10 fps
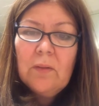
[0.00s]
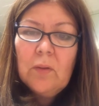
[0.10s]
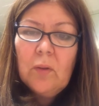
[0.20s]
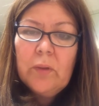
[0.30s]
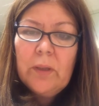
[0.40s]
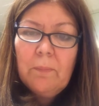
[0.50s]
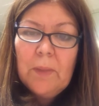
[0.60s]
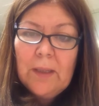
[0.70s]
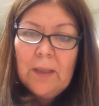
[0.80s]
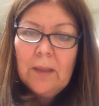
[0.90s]
only
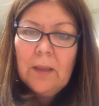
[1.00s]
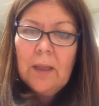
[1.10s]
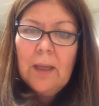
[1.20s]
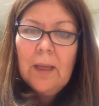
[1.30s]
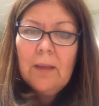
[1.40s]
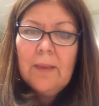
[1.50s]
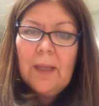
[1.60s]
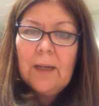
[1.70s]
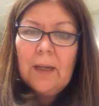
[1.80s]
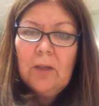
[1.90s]
me
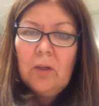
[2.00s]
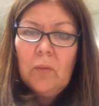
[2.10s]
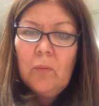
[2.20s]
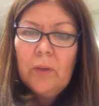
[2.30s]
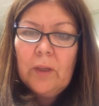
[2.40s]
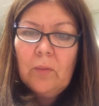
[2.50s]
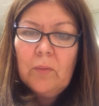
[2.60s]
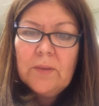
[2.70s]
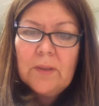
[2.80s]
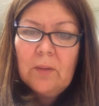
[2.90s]
that I knew that it
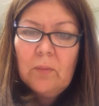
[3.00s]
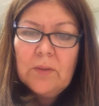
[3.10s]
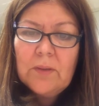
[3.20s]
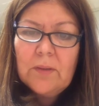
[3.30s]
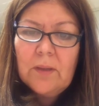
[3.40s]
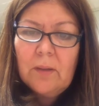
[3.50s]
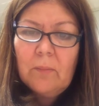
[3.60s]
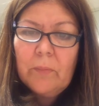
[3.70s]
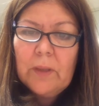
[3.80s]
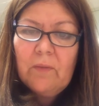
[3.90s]
was
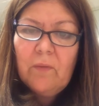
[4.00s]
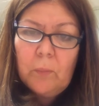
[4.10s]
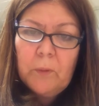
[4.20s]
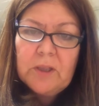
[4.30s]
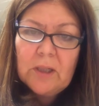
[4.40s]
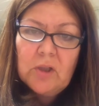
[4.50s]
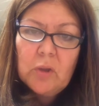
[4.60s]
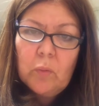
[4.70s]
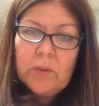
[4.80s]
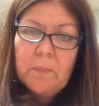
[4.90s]
the Full
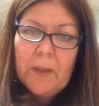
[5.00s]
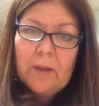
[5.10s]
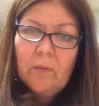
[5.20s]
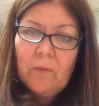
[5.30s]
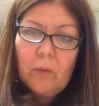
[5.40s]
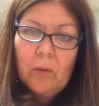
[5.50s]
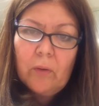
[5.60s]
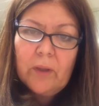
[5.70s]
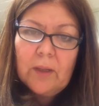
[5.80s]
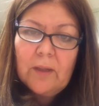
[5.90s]
Potential was better for her
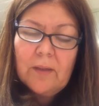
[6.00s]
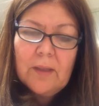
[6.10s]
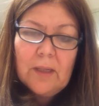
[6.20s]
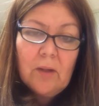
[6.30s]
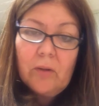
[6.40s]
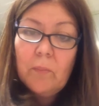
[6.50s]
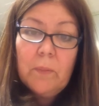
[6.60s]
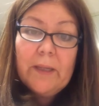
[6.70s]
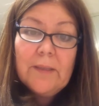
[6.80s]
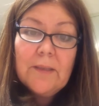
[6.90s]
than other
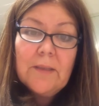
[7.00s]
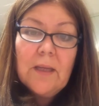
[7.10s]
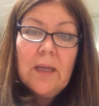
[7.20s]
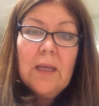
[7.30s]
places.